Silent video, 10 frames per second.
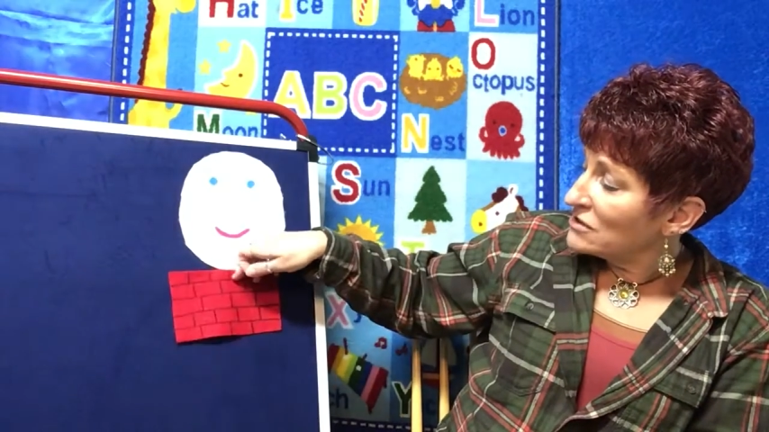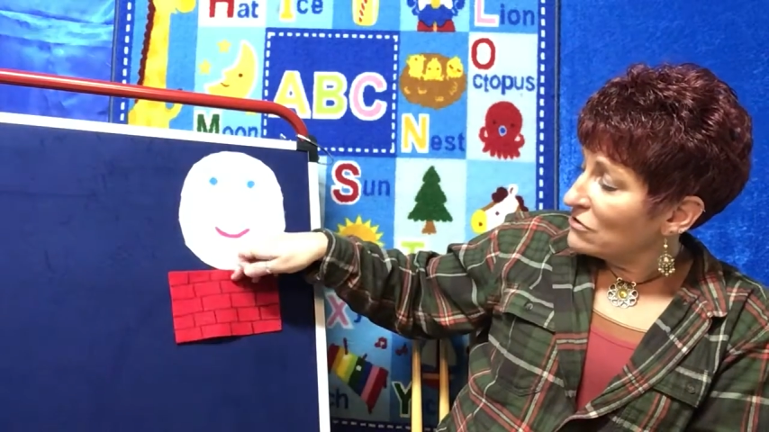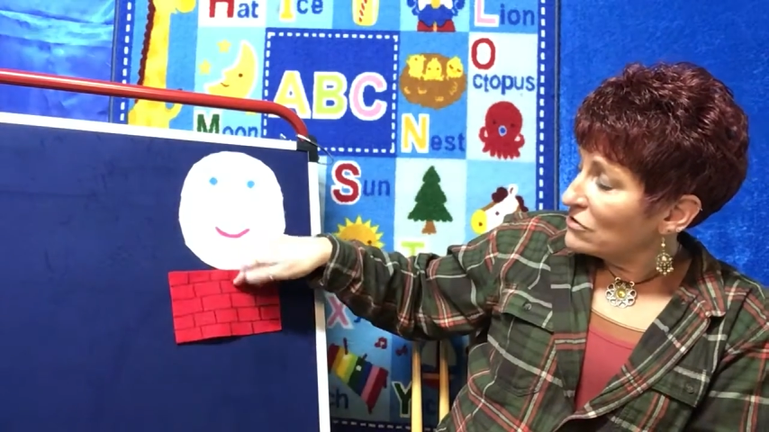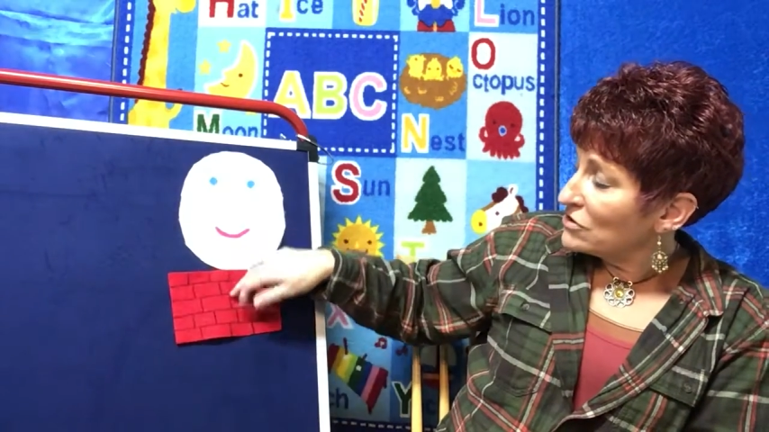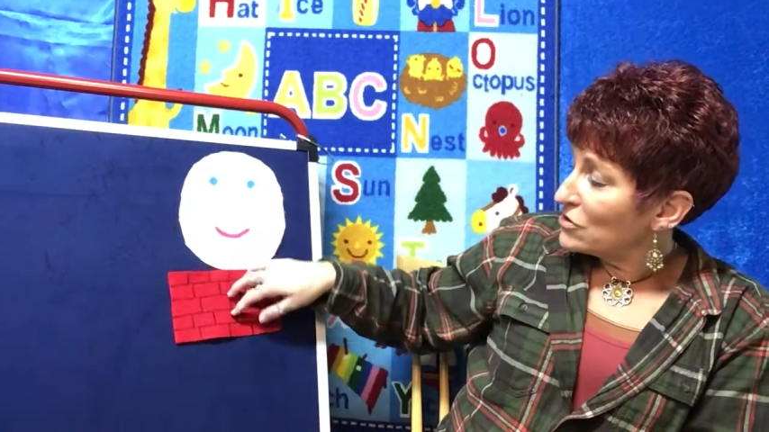
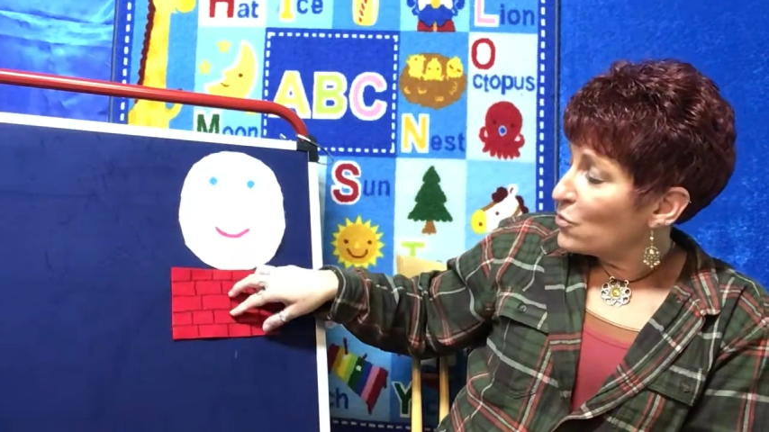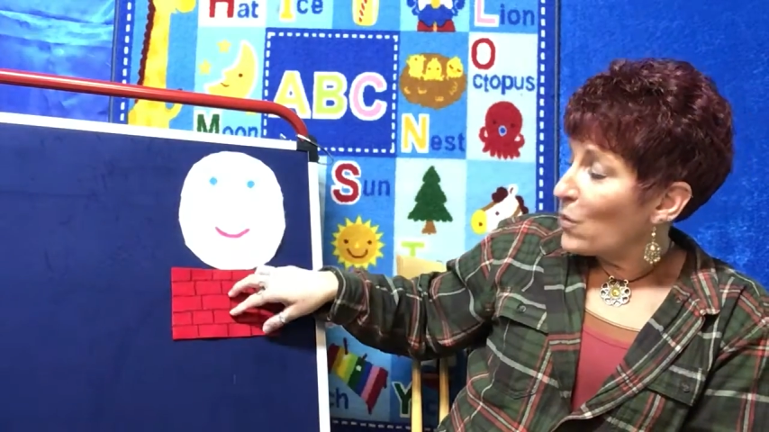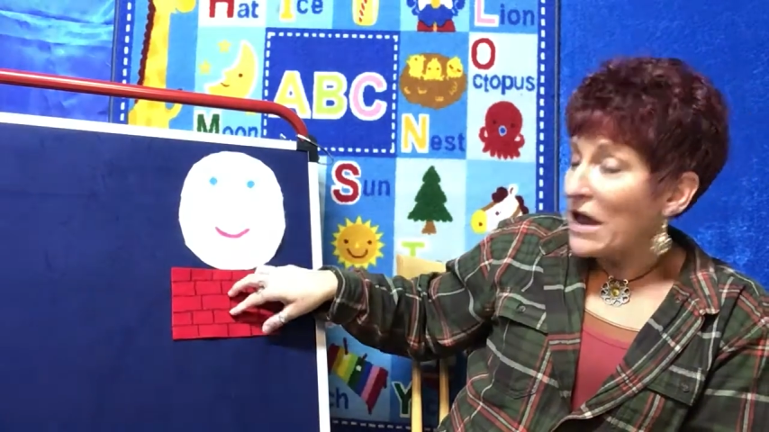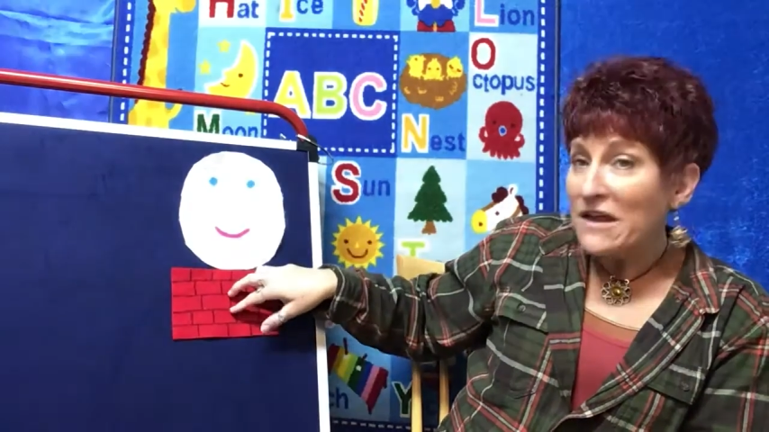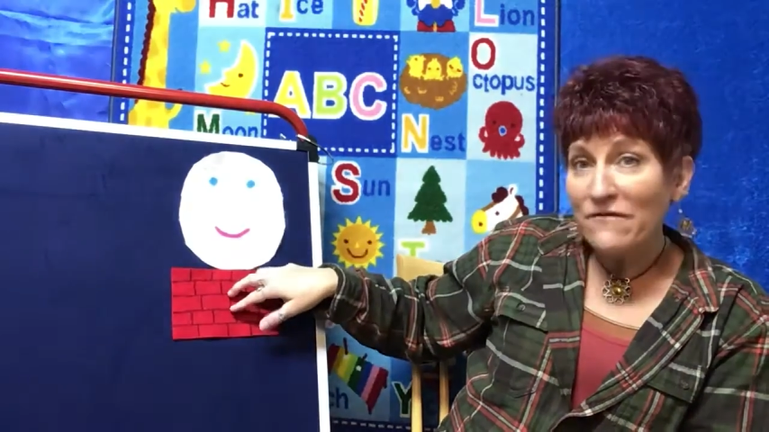learn to
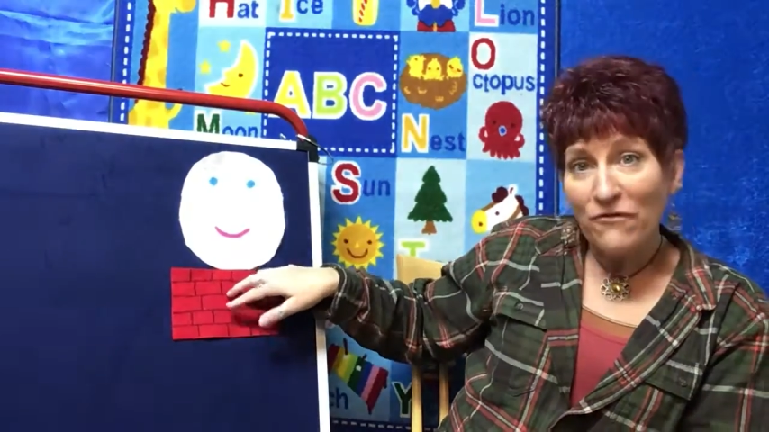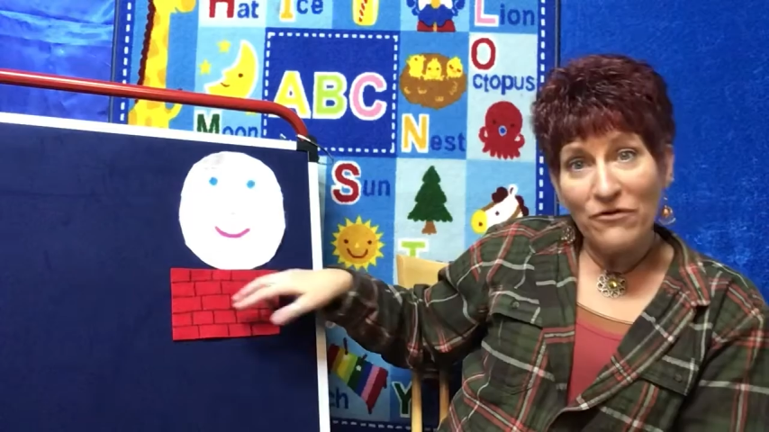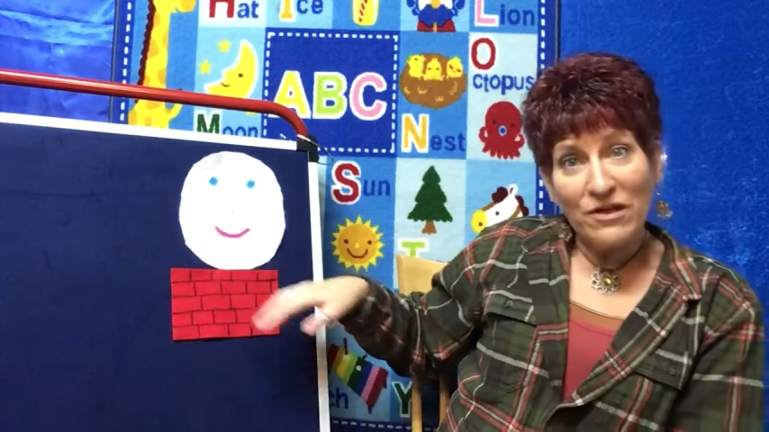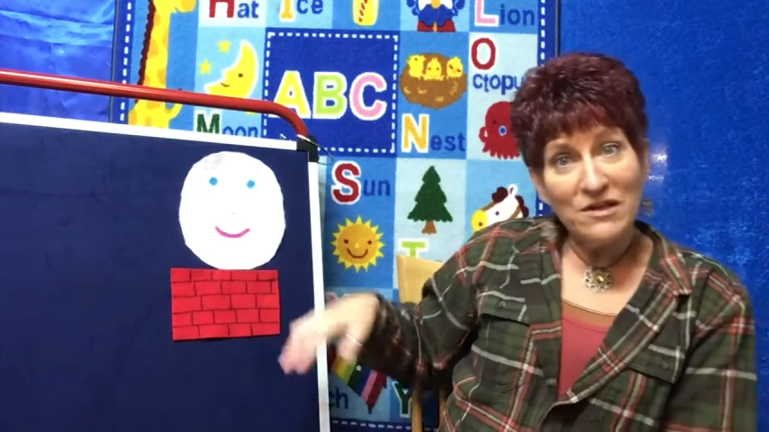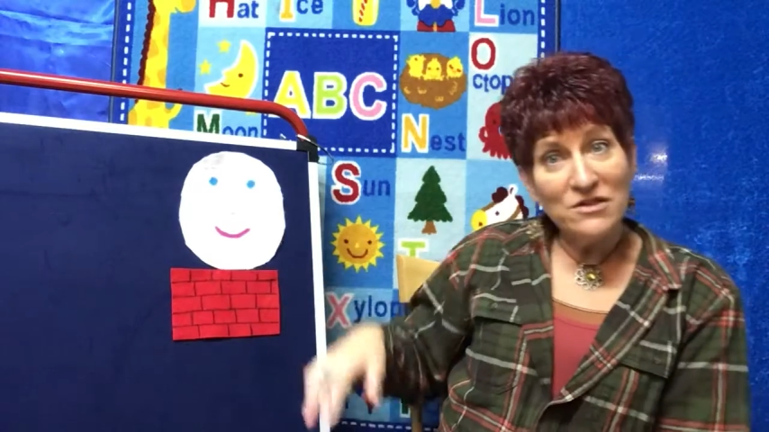wait for
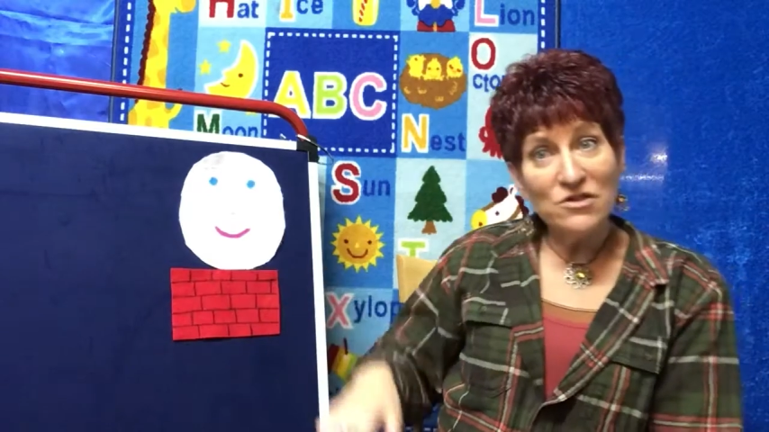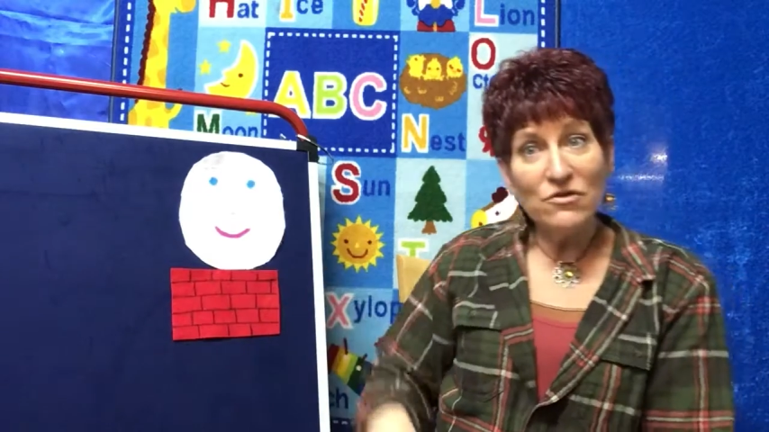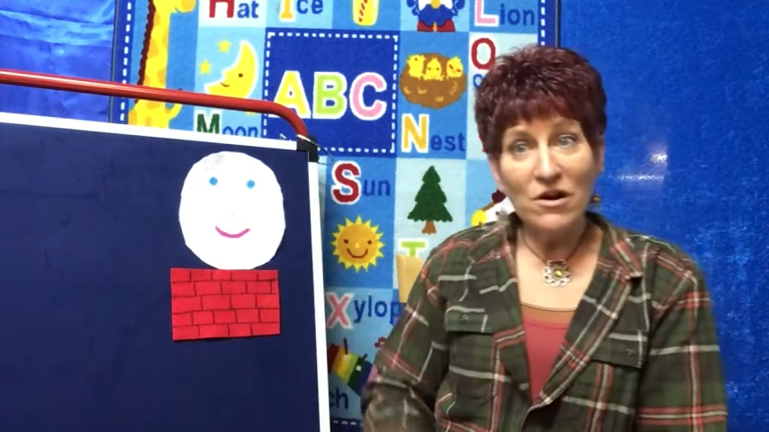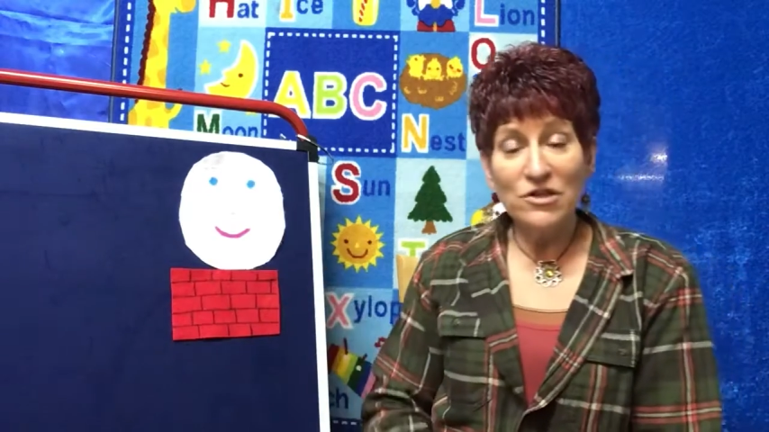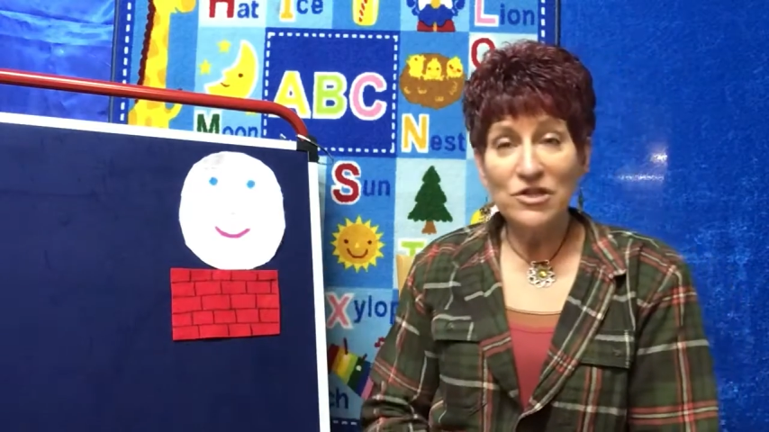the
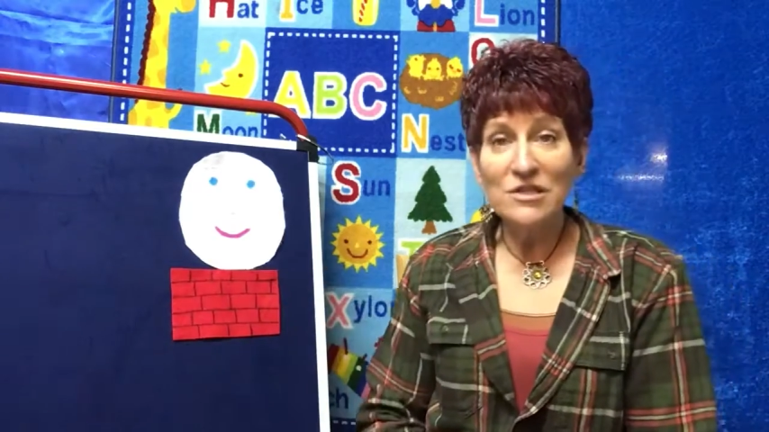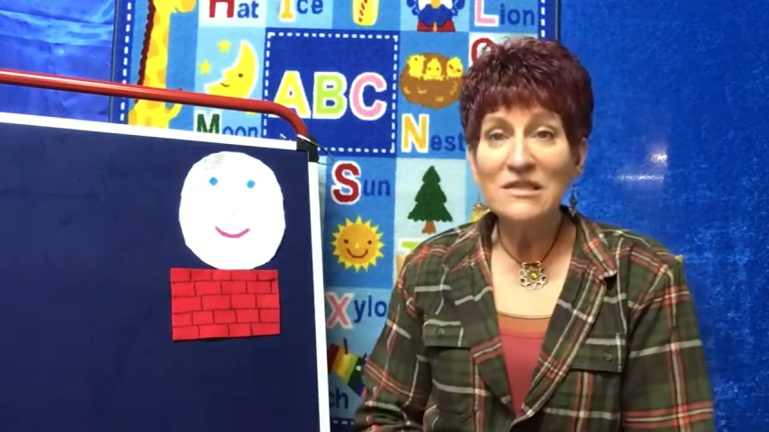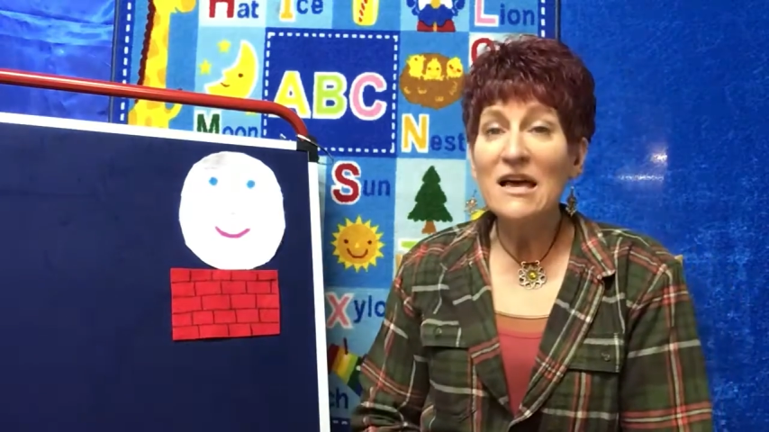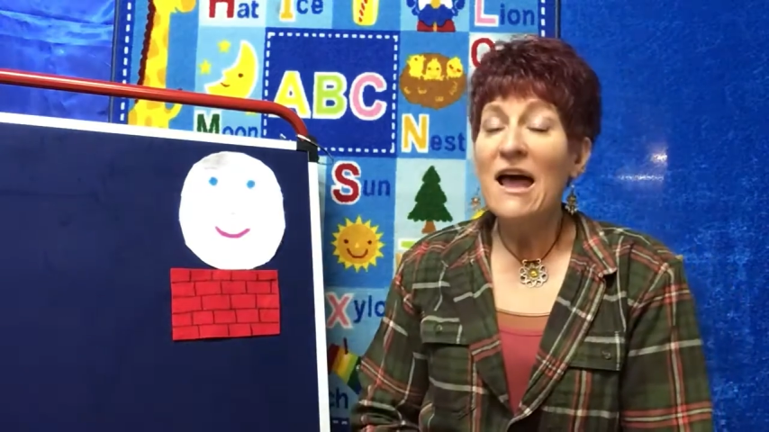instructions.